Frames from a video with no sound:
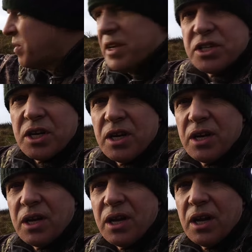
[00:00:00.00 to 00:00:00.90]
of this
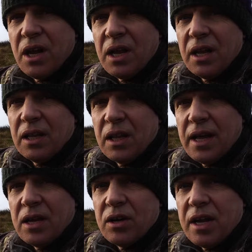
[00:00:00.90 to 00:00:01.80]
little
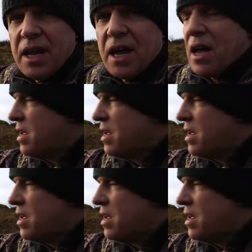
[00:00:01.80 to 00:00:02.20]
hillock here